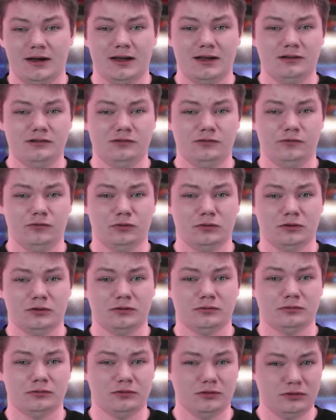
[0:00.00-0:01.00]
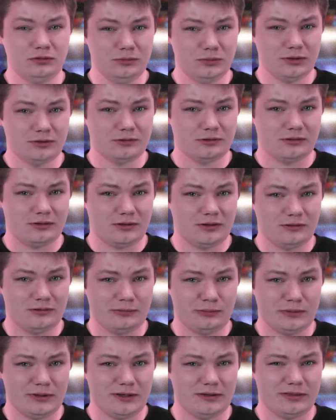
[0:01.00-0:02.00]
As for rumors
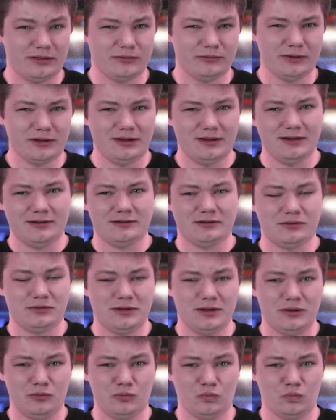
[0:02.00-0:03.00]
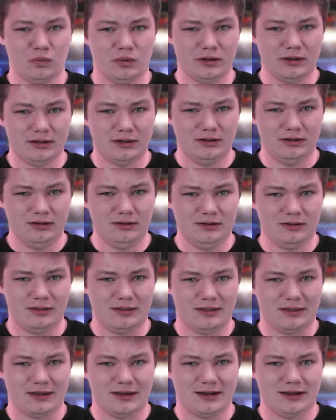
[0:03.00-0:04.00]
this week, there really is only one
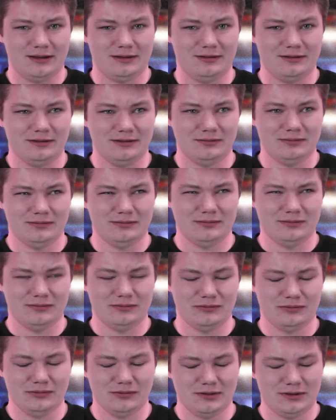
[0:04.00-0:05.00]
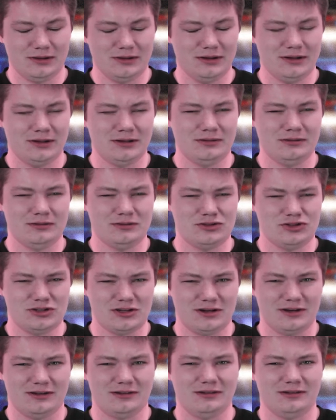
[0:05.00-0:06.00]
that really
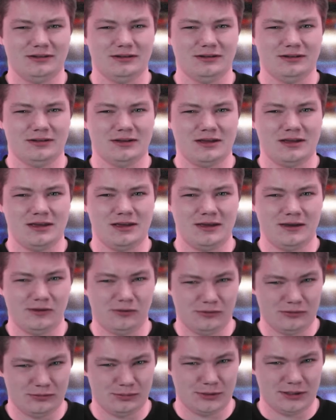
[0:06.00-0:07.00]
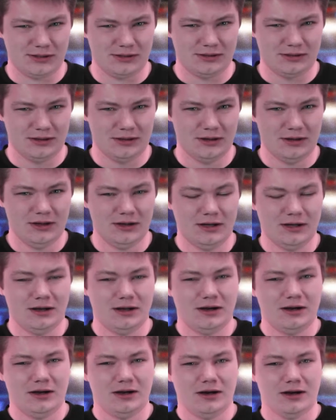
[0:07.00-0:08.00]
just kills me.
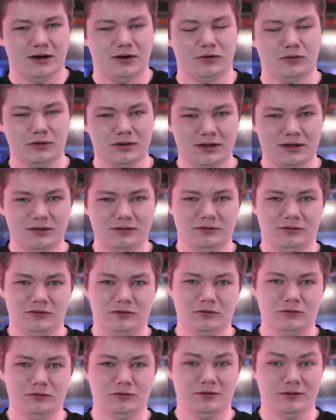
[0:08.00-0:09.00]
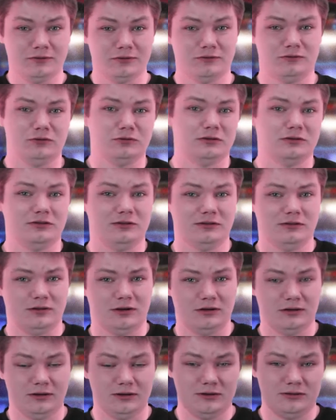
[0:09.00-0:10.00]
According to different sources,
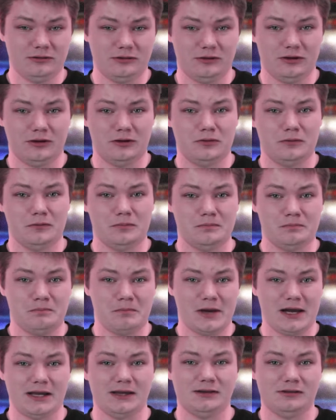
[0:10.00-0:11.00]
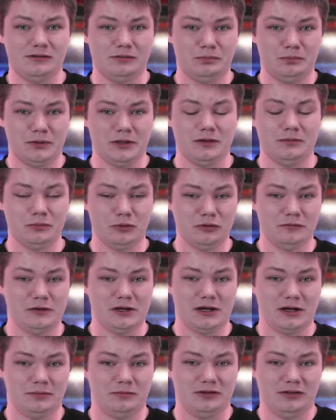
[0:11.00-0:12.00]
Kalisto might be
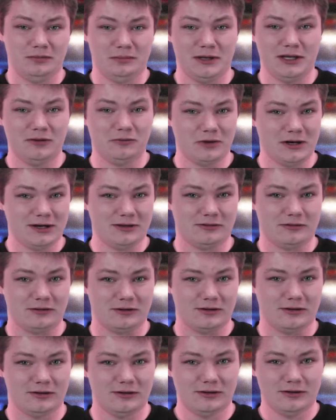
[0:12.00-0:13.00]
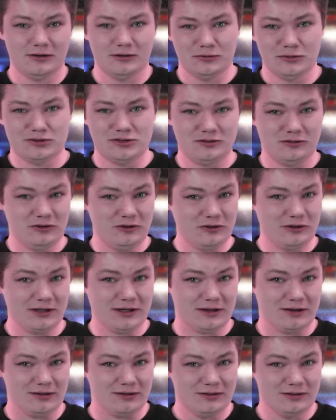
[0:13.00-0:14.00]
moving up to the main roster, which is
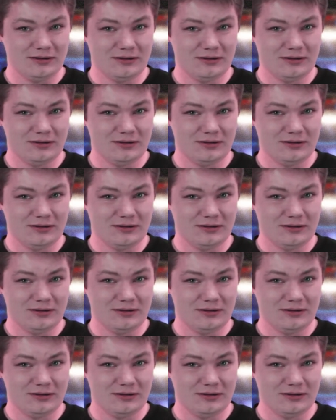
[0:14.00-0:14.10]
good.